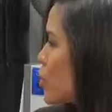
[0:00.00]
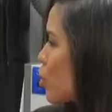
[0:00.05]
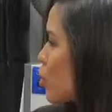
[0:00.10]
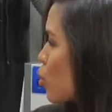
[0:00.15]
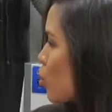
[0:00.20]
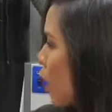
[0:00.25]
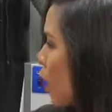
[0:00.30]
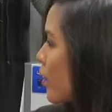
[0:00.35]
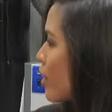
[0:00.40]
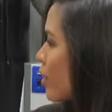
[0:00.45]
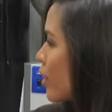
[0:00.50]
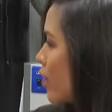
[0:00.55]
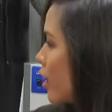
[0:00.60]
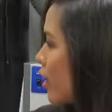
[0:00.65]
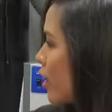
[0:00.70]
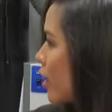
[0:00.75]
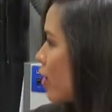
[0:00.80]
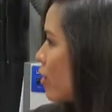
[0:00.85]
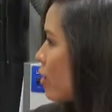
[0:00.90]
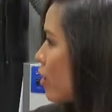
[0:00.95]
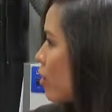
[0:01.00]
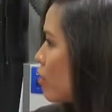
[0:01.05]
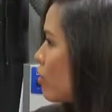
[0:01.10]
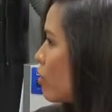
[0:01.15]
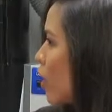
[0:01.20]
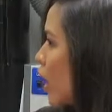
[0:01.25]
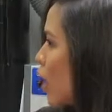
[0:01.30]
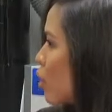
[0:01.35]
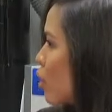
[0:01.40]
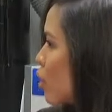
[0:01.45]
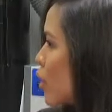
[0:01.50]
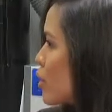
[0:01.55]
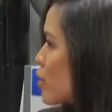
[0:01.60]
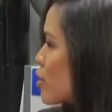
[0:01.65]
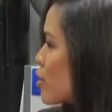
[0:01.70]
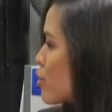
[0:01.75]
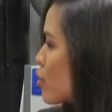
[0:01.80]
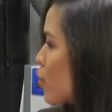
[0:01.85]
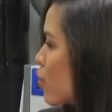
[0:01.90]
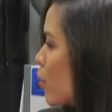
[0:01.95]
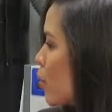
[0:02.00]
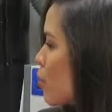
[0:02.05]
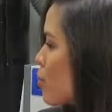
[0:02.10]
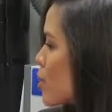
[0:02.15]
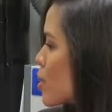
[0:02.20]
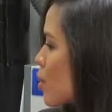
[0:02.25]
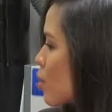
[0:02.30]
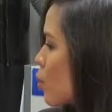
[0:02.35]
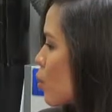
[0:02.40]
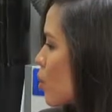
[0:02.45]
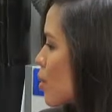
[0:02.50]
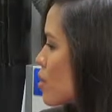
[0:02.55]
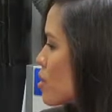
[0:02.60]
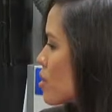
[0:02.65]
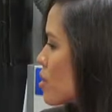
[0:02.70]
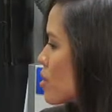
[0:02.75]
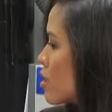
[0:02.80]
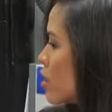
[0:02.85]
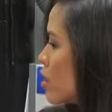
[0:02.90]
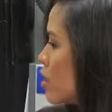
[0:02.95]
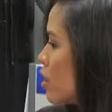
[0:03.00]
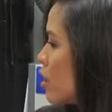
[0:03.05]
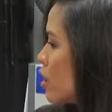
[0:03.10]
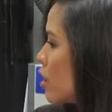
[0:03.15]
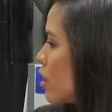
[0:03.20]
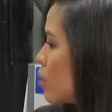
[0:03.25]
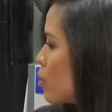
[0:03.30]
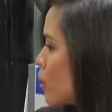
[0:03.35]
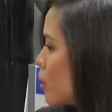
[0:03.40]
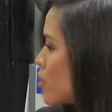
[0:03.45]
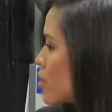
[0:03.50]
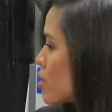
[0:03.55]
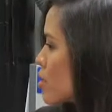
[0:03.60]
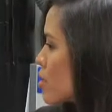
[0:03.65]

to eradicate a virus from someone's immune